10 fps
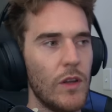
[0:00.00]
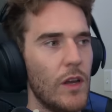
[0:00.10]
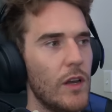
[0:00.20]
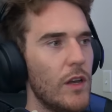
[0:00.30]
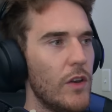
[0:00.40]

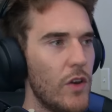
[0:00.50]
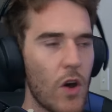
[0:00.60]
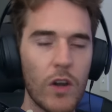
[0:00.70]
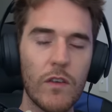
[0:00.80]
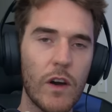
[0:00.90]
uh,
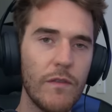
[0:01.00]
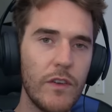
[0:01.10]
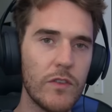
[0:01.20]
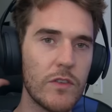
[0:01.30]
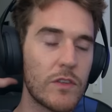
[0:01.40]
knock of
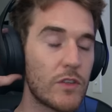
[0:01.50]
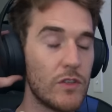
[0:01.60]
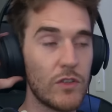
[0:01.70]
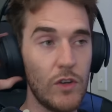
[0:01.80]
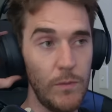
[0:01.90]
confidence
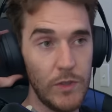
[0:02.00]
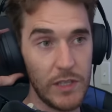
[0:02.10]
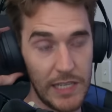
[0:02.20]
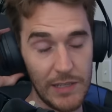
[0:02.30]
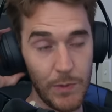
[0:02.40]
because up to
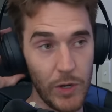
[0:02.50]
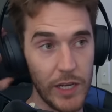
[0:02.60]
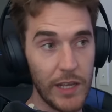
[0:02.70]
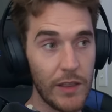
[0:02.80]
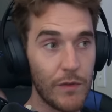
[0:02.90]
this
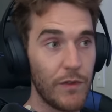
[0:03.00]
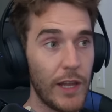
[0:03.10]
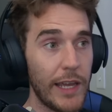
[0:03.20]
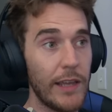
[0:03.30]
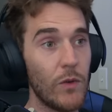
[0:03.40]
point in the
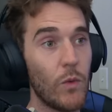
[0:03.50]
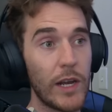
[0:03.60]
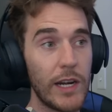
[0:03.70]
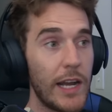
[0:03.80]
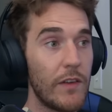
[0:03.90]
flight,
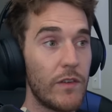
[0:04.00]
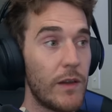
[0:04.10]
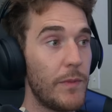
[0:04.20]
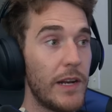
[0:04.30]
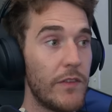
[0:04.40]
Juan and I have
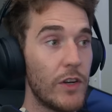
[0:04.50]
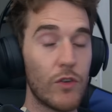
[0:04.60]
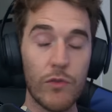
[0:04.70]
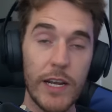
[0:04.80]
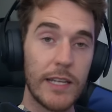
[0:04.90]
been having a
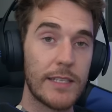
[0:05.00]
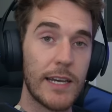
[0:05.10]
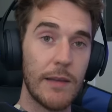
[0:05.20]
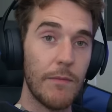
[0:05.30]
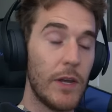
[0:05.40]
great
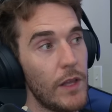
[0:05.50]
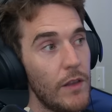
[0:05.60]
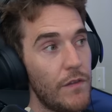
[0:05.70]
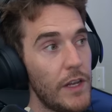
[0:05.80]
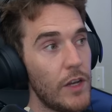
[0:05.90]
time. In
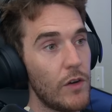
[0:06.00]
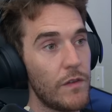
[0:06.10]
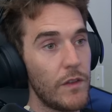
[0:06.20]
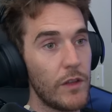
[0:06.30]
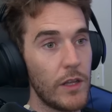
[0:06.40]
the video
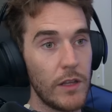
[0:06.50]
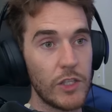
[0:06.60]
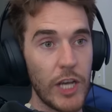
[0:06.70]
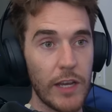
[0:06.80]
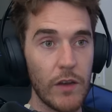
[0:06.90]
for the in the
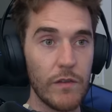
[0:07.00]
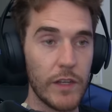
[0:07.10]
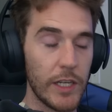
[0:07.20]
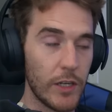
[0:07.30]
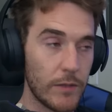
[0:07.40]
checkout
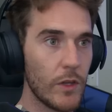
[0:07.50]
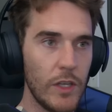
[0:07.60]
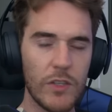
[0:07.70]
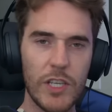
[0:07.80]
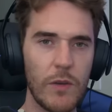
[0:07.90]
video,
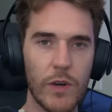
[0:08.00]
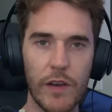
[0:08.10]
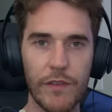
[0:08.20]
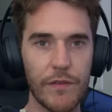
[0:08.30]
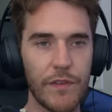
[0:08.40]
you see we're
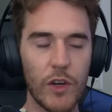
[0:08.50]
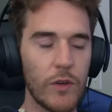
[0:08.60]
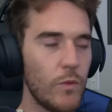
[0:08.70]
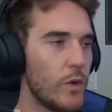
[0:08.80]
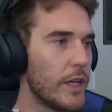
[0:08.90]
having
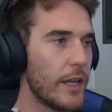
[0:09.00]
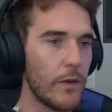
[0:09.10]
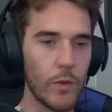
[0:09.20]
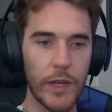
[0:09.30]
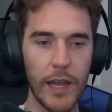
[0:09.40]
fun. We're
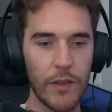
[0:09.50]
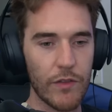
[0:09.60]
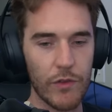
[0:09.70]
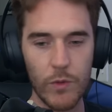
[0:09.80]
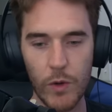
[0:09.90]
get, we're getting
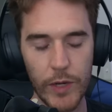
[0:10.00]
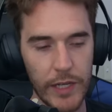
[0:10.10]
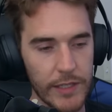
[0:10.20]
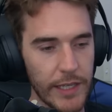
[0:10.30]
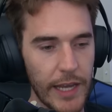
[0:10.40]
through what we
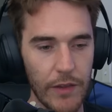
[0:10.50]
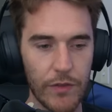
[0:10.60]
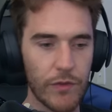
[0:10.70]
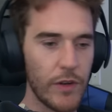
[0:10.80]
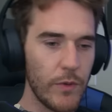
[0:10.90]
need to get
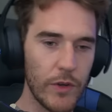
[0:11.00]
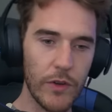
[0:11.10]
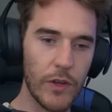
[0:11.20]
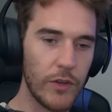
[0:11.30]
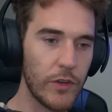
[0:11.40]
through
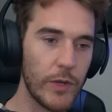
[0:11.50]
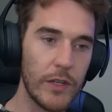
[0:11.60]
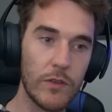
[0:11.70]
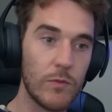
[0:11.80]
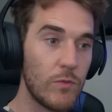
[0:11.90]
and and
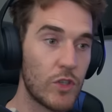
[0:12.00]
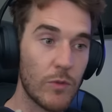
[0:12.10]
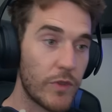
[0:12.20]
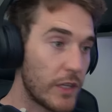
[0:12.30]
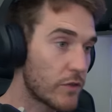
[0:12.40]
doing
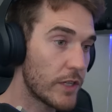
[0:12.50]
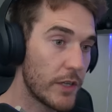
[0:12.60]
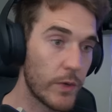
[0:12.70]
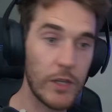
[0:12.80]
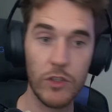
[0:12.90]
some things really
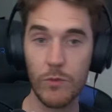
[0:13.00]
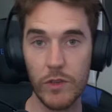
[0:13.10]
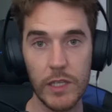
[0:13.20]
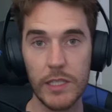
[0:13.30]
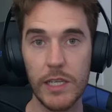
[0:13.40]
well. Some
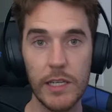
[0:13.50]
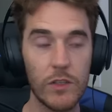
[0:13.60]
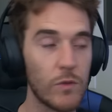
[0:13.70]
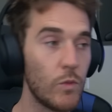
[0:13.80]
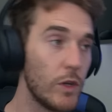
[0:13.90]
things needed
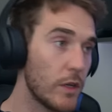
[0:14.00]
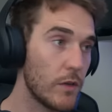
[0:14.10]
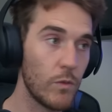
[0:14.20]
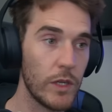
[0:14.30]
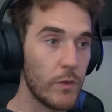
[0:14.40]
some work,
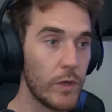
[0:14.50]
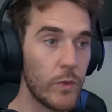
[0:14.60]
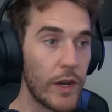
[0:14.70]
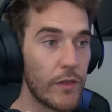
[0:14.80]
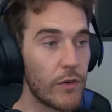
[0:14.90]
and we we
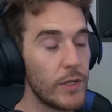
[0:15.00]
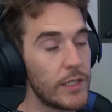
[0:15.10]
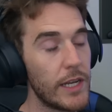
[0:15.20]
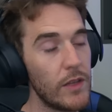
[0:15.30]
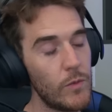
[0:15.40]
went through it
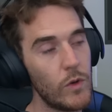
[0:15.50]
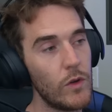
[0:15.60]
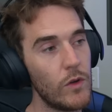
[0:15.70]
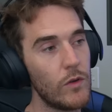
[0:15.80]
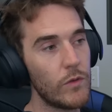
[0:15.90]
together.
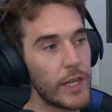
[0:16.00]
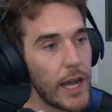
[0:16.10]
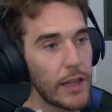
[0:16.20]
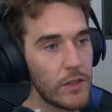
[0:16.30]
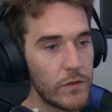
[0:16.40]
But
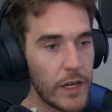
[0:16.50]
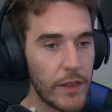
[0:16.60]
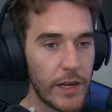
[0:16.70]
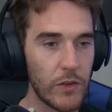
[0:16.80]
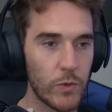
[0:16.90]
regardless of
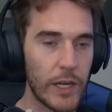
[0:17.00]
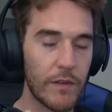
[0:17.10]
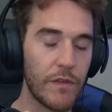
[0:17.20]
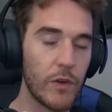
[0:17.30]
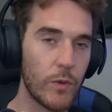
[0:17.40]
anything else, we had
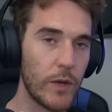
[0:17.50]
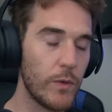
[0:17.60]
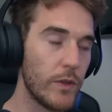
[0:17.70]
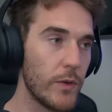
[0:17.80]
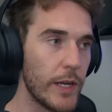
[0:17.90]
fun while we
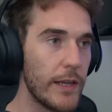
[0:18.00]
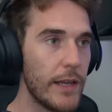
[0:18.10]
were doing it.